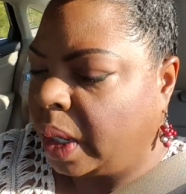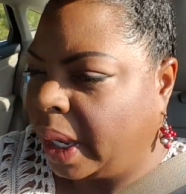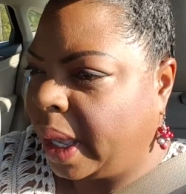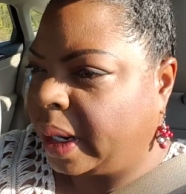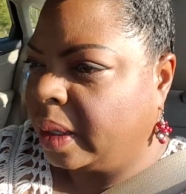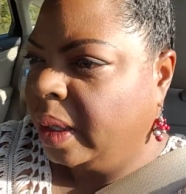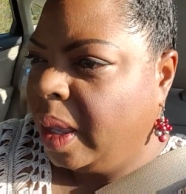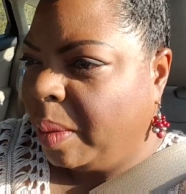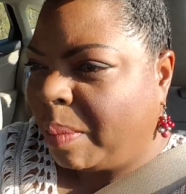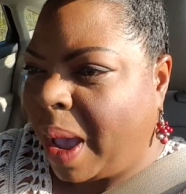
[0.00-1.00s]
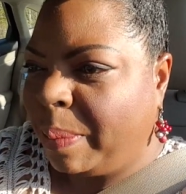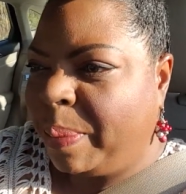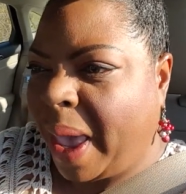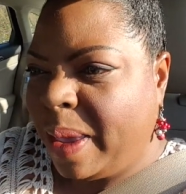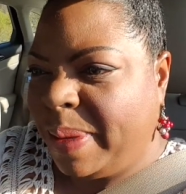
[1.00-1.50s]
I gotta, my
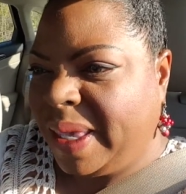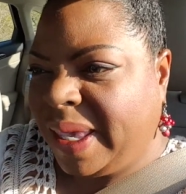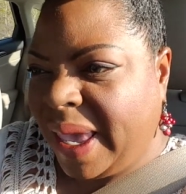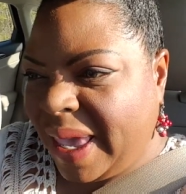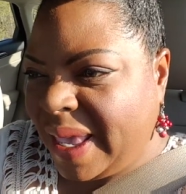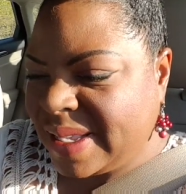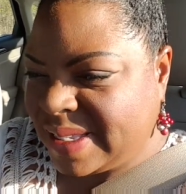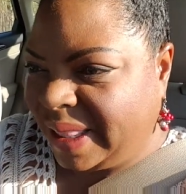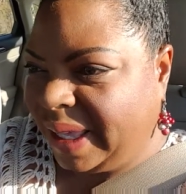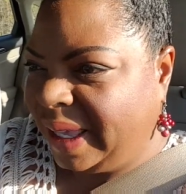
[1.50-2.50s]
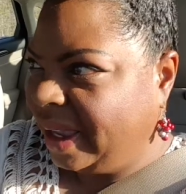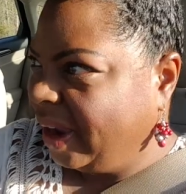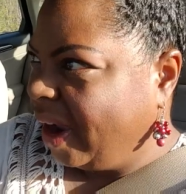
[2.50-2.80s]
baby Kinsley